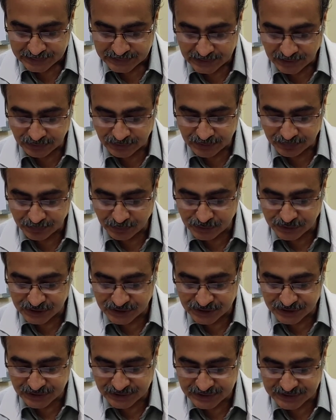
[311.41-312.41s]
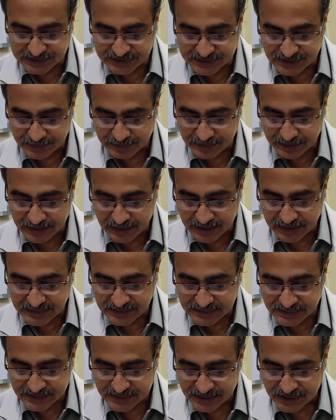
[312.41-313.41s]
Now the position is
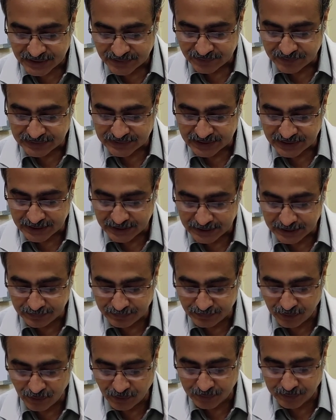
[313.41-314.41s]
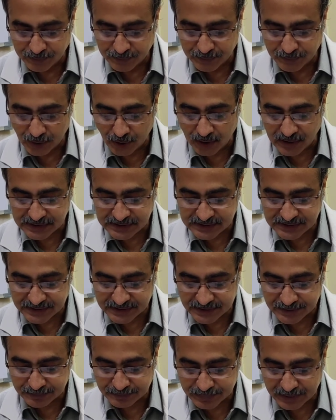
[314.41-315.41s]
stabilized with the help of broad
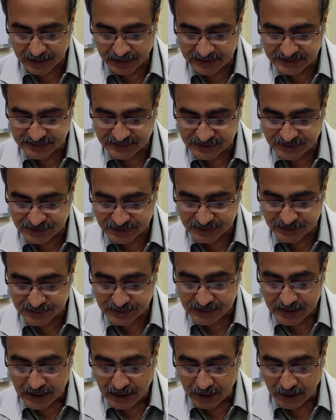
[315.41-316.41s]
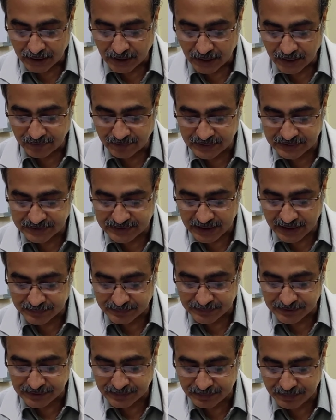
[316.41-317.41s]
sticking plaster along with
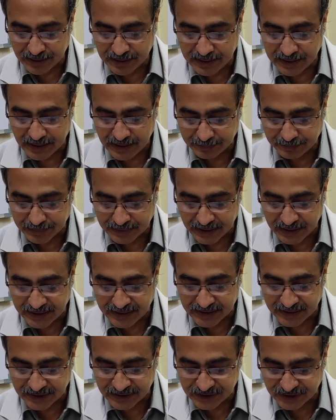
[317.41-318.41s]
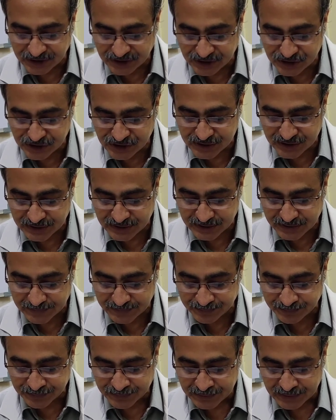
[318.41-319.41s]
Gamgee pad applied
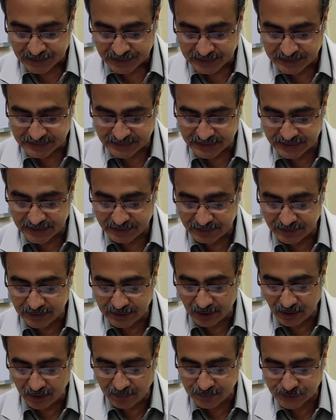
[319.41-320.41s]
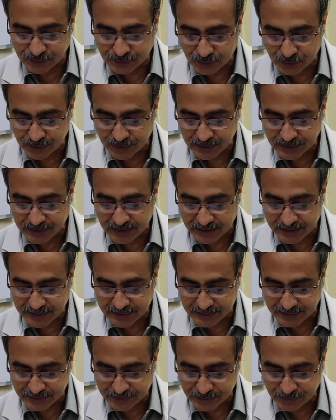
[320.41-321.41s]
initially at the level of shoulder
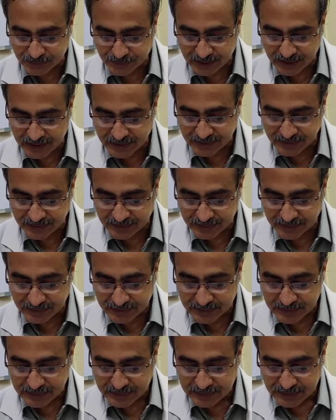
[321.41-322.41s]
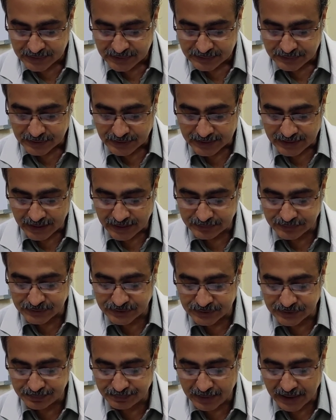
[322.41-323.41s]
and greater trochanter. The
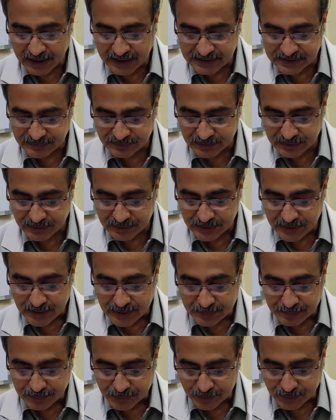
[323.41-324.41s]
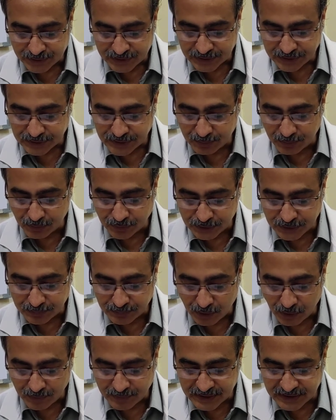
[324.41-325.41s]
Gamgee pads will protect the bony
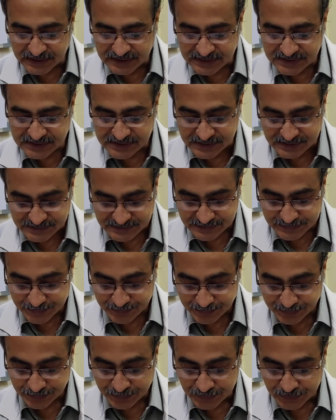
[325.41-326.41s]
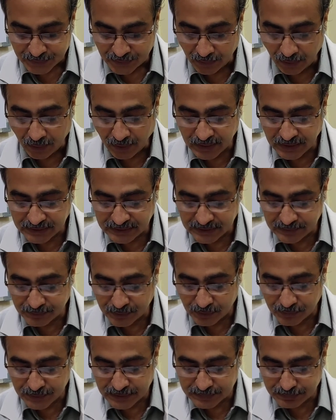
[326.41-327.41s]
prominences. All other
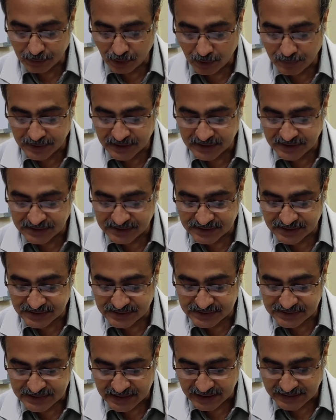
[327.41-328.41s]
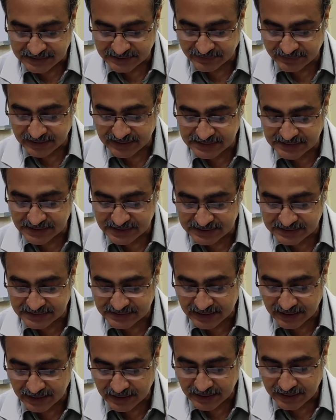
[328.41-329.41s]
prominences as well as
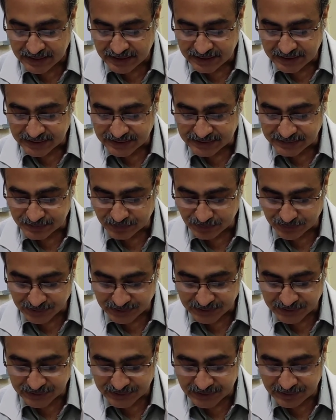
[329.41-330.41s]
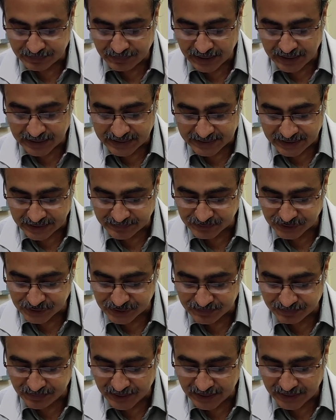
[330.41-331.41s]
axilla is protected by
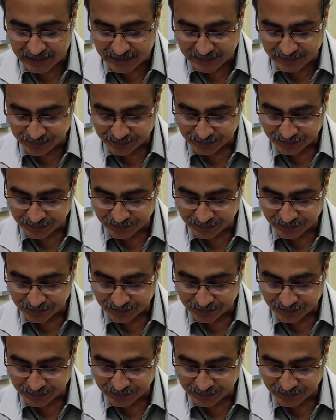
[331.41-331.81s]
Gamgee pad.